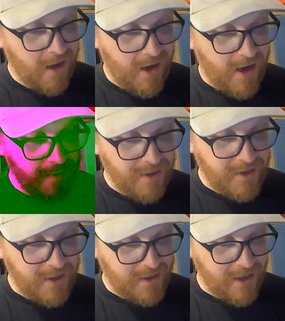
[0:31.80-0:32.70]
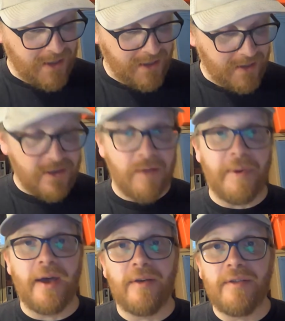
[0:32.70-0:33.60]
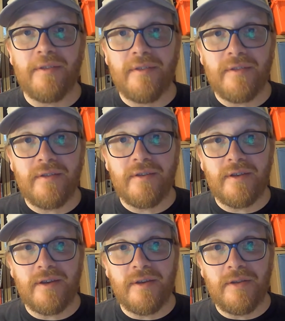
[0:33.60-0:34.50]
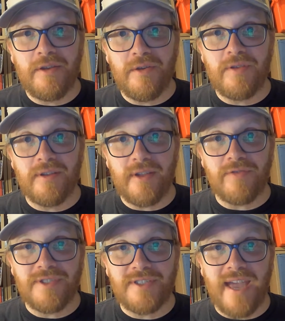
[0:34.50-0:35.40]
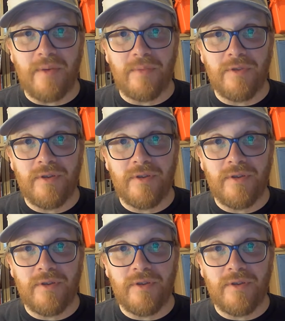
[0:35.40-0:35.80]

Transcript: I'm just excited about using a different sound.